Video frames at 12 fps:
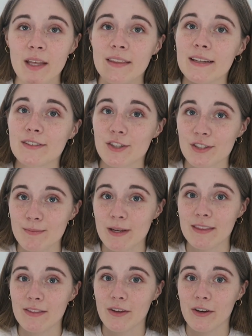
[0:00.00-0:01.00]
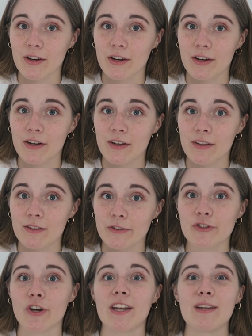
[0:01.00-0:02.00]
that does mean the
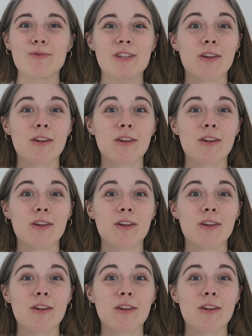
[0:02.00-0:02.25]
journey was a